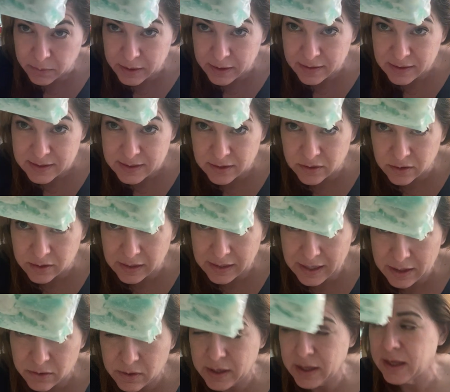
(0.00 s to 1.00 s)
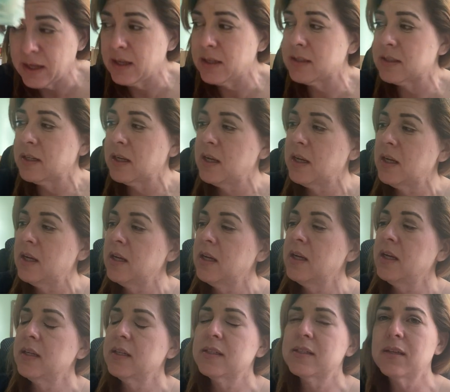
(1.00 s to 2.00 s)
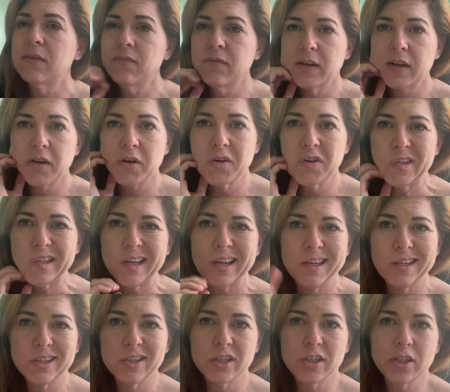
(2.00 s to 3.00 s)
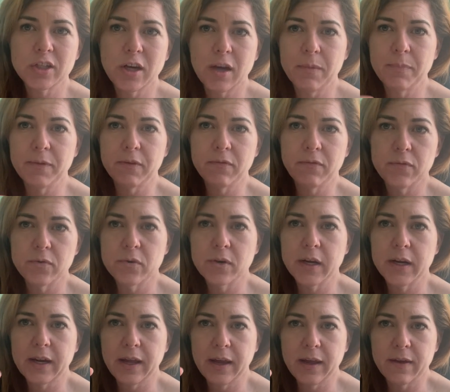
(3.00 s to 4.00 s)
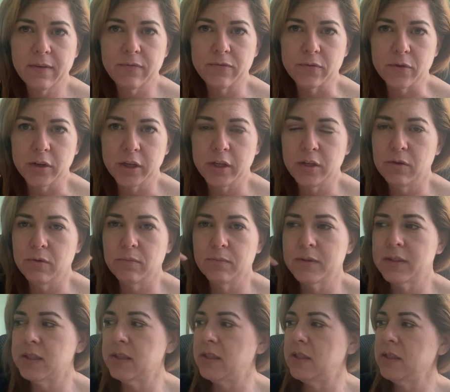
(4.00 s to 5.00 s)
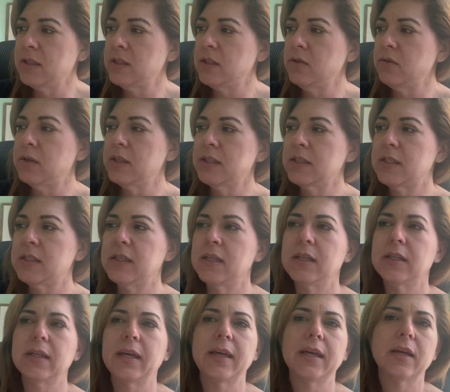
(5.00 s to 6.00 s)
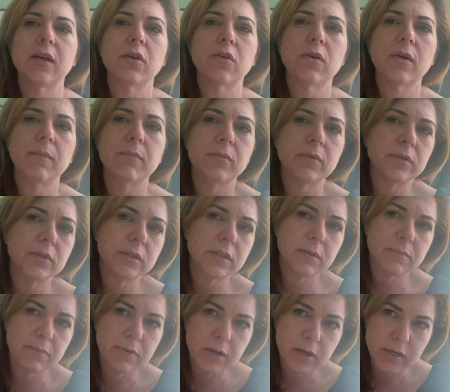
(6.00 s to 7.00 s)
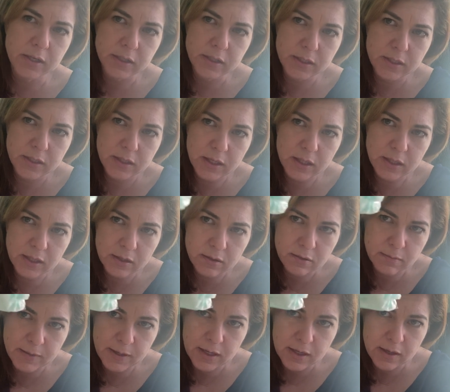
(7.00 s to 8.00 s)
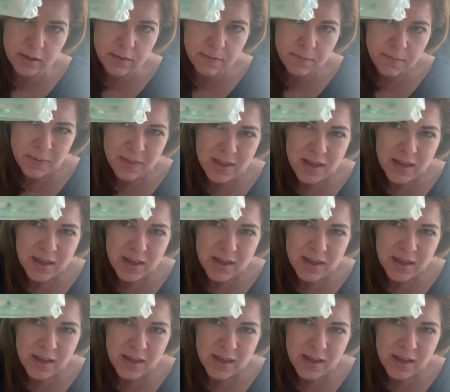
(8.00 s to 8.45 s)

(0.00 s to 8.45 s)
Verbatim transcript: one of these little cloud cakes some vendors I can just chop in four and I have four cubes. This you can see like it crumbles apart a little bit.